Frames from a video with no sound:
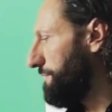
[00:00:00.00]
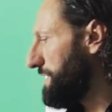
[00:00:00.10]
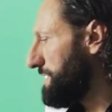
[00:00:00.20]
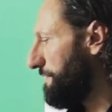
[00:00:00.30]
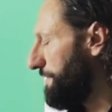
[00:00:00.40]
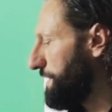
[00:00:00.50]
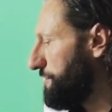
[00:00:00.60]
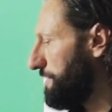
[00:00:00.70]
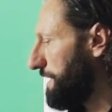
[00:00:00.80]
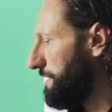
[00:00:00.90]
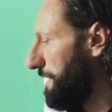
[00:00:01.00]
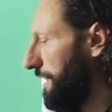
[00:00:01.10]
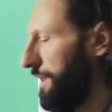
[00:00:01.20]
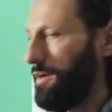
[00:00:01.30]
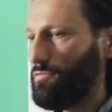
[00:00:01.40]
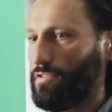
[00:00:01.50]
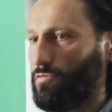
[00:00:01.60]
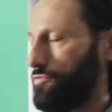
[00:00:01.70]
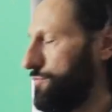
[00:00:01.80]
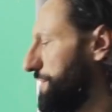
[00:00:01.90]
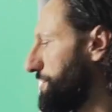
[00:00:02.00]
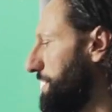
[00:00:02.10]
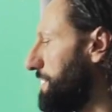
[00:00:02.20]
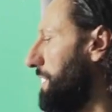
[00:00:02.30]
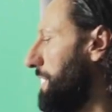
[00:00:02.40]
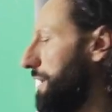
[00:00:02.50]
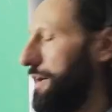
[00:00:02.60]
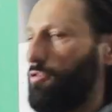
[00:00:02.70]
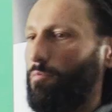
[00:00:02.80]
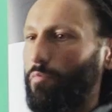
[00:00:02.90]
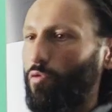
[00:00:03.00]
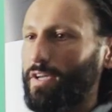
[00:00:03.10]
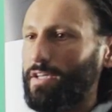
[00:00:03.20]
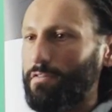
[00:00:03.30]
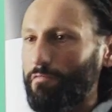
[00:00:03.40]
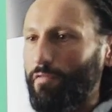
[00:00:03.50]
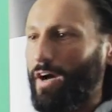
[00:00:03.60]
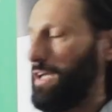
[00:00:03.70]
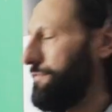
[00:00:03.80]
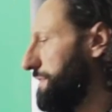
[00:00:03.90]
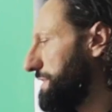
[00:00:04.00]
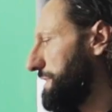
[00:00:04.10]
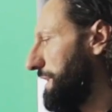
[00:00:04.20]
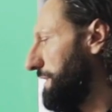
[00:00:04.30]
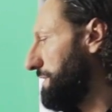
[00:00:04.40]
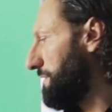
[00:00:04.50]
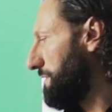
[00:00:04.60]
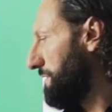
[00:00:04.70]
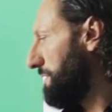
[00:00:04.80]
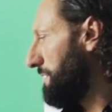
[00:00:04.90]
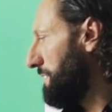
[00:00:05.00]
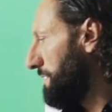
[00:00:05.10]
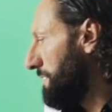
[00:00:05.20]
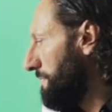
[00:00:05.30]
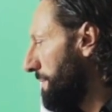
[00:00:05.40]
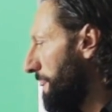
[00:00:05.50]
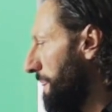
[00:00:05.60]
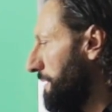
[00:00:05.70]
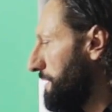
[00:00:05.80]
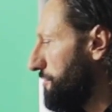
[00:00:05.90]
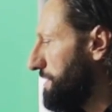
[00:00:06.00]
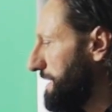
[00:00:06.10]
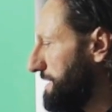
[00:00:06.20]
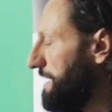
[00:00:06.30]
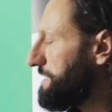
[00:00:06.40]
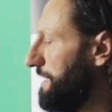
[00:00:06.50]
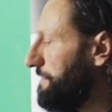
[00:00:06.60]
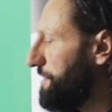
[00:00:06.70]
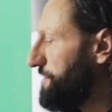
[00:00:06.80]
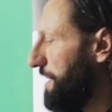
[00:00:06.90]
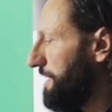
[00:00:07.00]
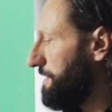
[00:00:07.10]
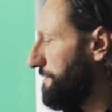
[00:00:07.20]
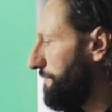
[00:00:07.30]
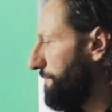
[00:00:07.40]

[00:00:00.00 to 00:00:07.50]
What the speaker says: This is a feature that allows you to machine a component in 5 sides. So it's a self-centering chuck.